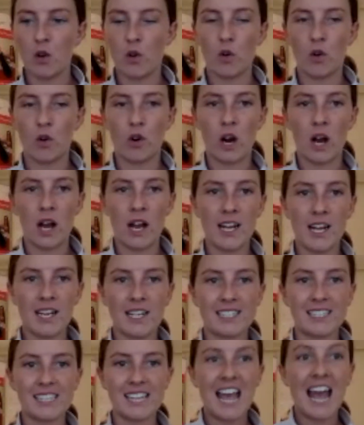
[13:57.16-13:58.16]
all right?
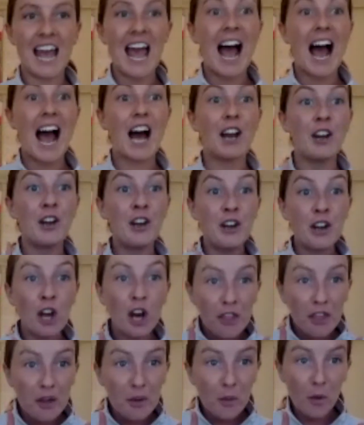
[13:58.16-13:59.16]

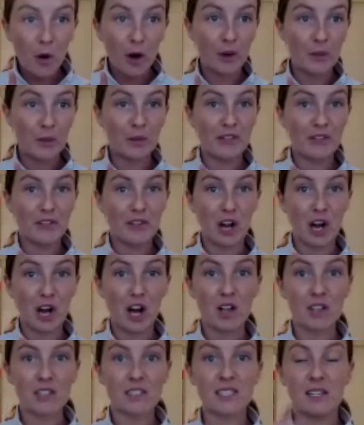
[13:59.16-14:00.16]
Another one we've
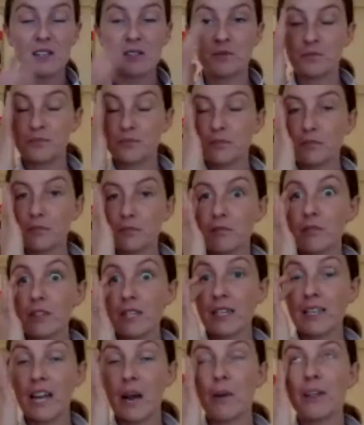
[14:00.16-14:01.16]
got,
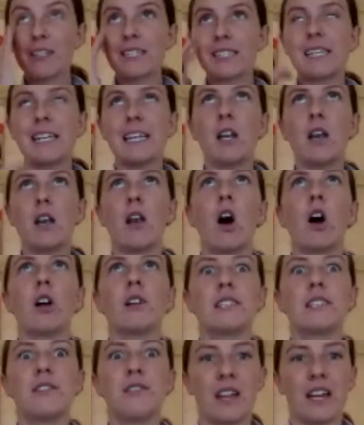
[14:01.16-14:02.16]
now I see
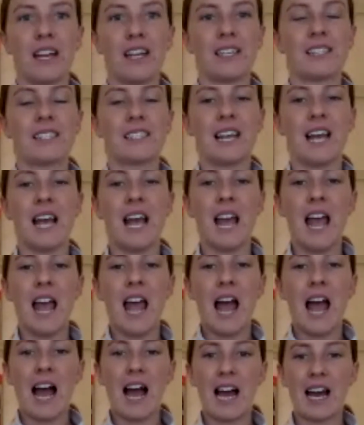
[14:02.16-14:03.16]
lots of this
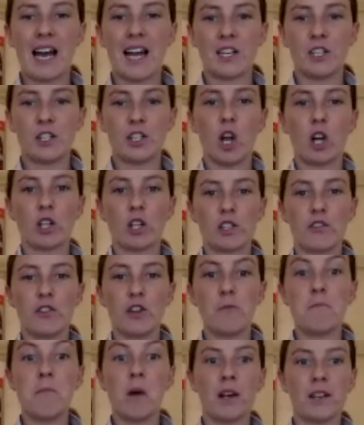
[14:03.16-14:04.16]
and lots of
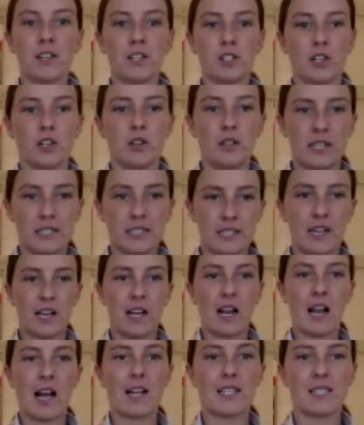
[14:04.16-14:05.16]
you might do this
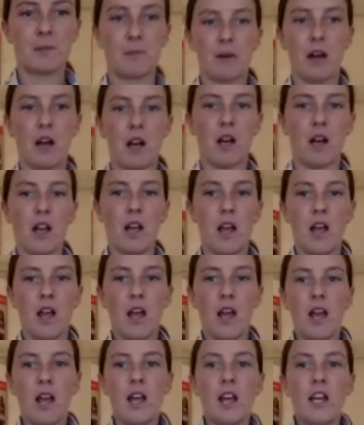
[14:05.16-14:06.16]
class, but
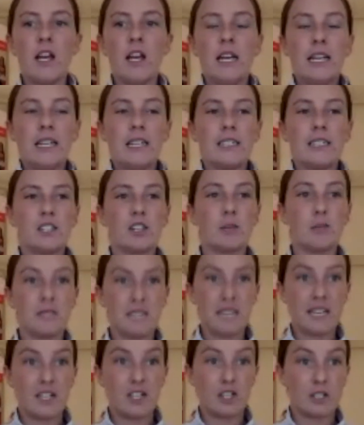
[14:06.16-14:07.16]
some
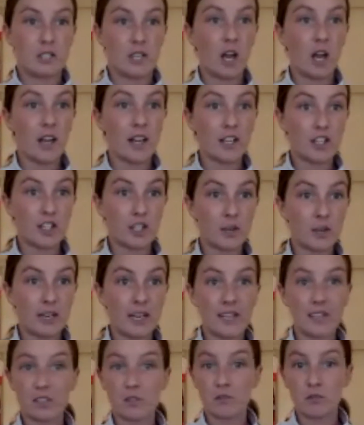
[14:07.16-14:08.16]
teachers like doing
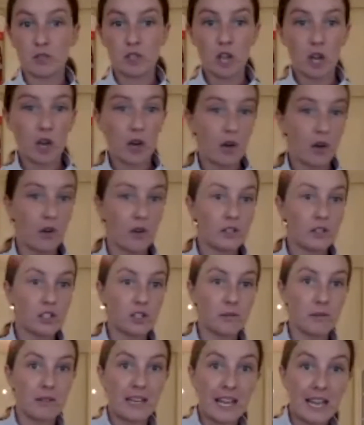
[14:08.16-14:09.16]
it, some don't,
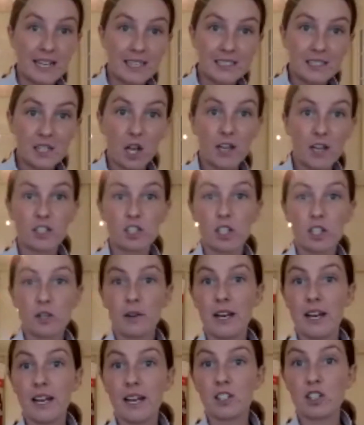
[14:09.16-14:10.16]
some kids like
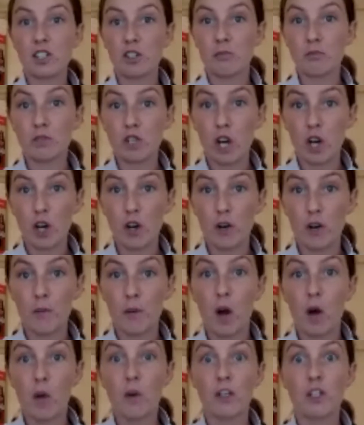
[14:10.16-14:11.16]
doing it, some don't, but
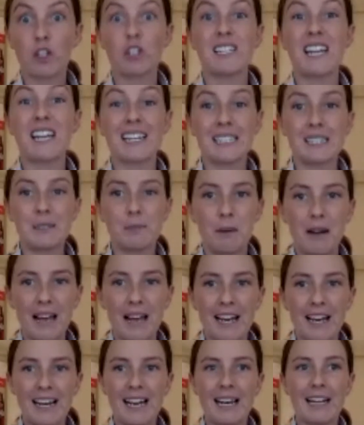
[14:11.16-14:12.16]
I want to just
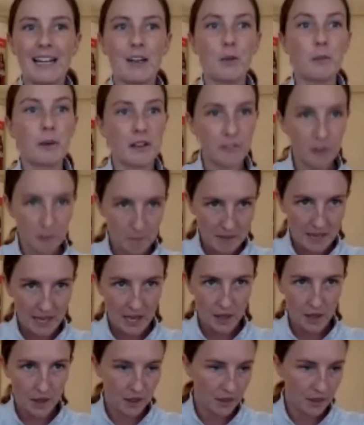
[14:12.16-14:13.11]
explain a little bit of a myth.